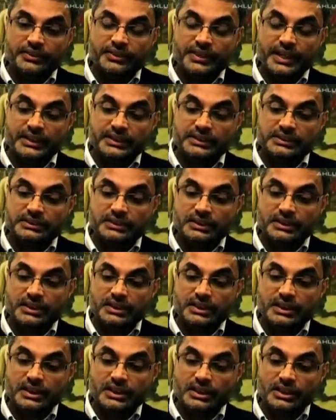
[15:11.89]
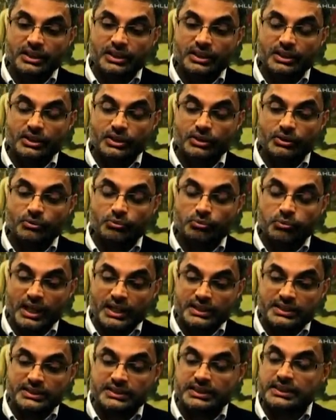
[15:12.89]
that
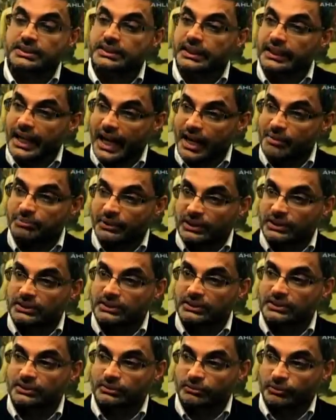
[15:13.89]
once this thing happened,